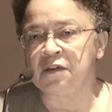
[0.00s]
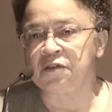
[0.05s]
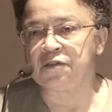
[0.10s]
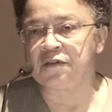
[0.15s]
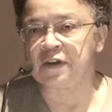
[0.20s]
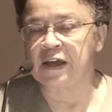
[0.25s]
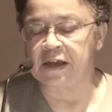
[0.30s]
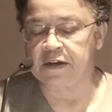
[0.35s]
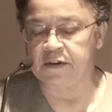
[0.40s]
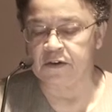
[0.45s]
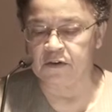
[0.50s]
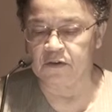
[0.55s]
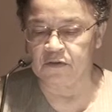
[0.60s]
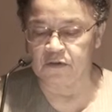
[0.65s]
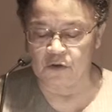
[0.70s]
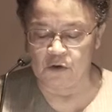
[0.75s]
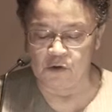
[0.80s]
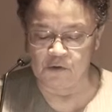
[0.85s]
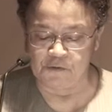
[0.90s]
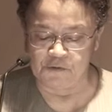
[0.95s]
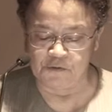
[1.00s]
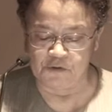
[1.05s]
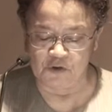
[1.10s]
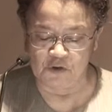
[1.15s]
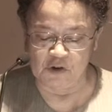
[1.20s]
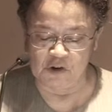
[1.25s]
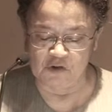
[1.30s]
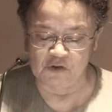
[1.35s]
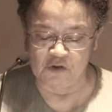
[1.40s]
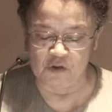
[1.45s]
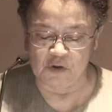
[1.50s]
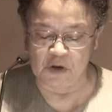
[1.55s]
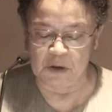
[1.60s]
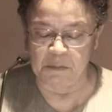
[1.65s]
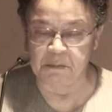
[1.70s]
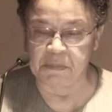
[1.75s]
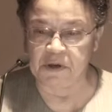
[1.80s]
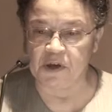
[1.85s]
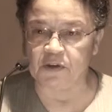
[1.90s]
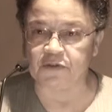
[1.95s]
standards of judicial
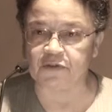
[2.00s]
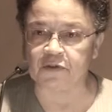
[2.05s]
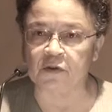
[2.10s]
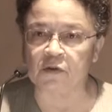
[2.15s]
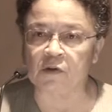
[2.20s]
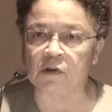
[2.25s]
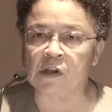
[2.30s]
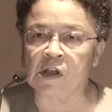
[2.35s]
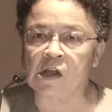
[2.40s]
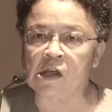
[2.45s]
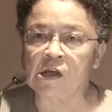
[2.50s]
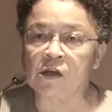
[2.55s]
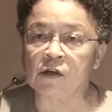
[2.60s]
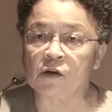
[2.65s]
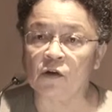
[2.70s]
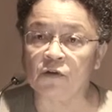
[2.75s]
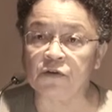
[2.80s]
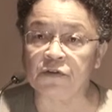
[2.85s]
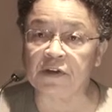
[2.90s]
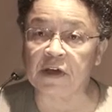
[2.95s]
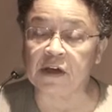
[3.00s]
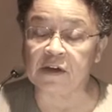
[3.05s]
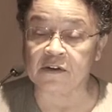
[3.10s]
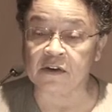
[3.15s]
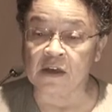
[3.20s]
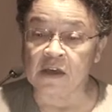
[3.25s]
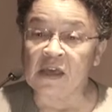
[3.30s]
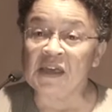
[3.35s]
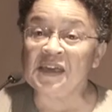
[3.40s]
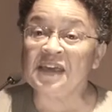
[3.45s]
and personal conduct,